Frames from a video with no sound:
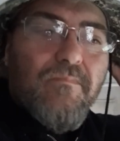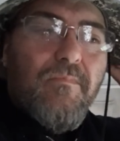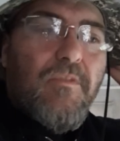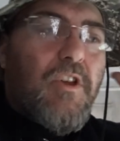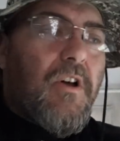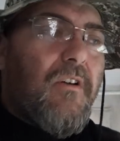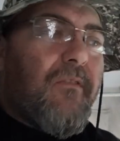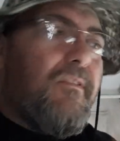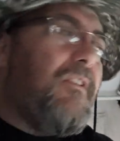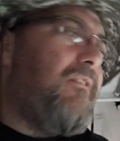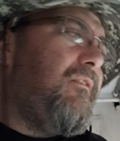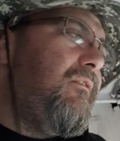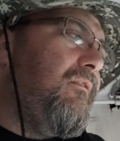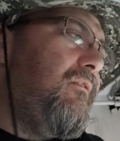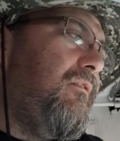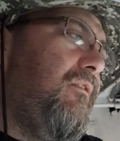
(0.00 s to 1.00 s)
COVID.
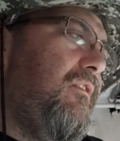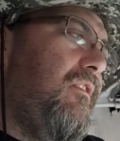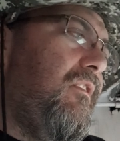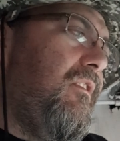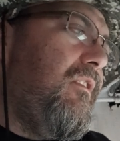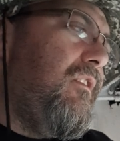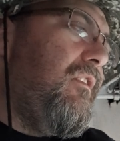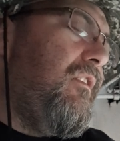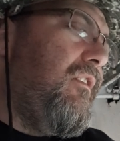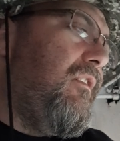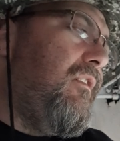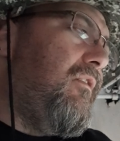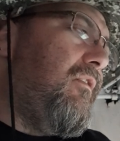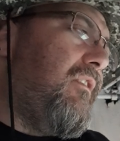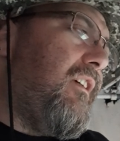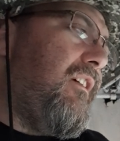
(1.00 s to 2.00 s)

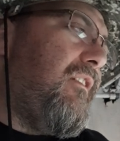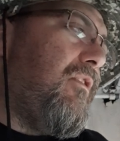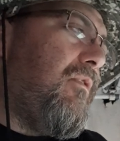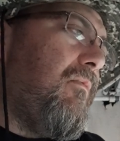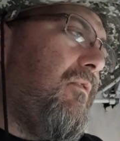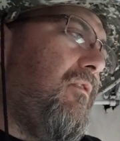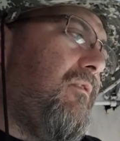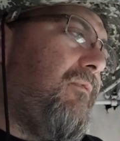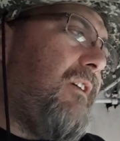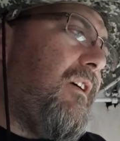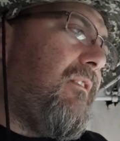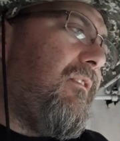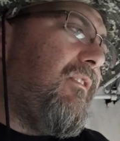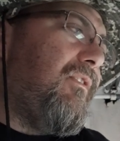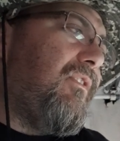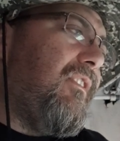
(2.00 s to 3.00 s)
Okay,
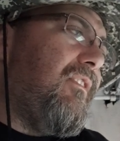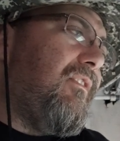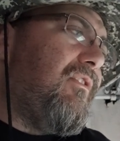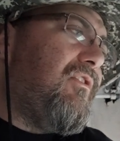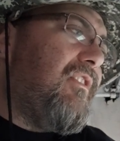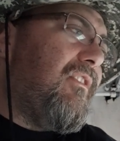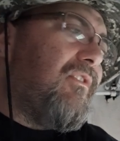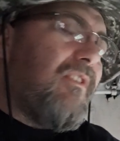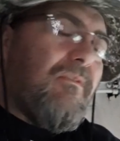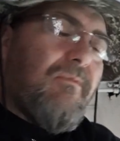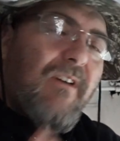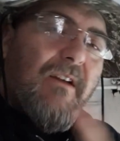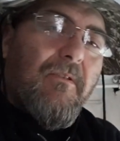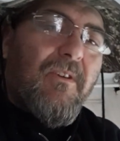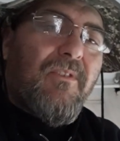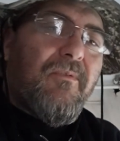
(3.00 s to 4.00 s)
coronavirus is just the
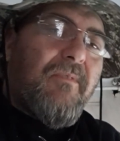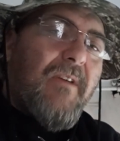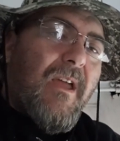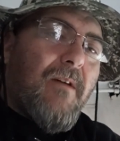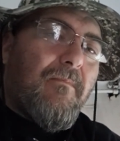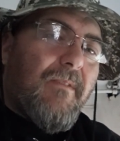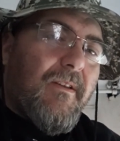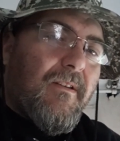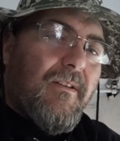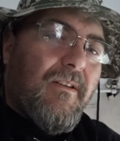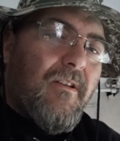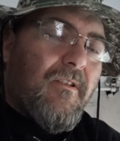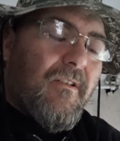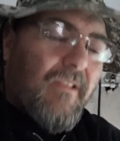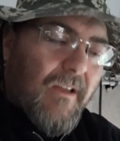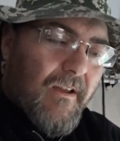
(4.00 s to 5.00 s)
virus family. You
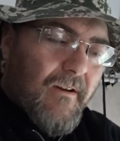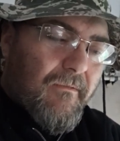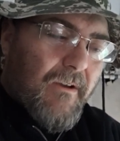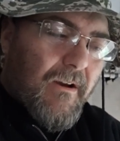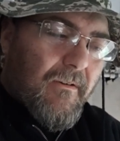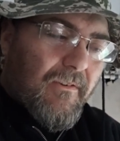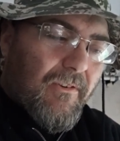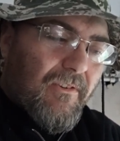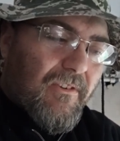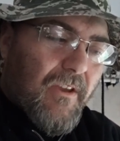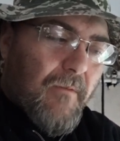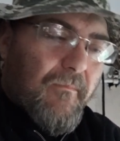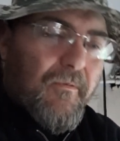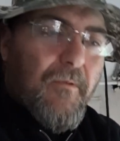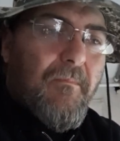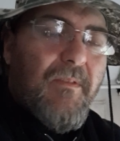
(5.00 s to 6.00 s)
know, a lot of viruses come
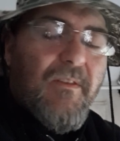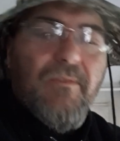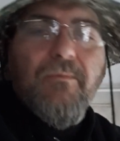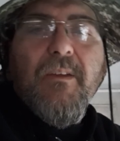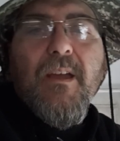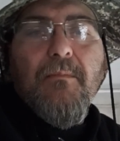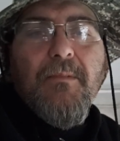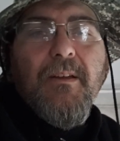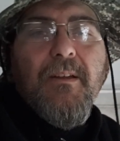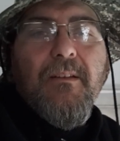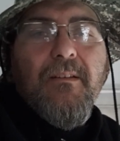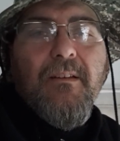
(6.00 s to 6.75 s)
from this family.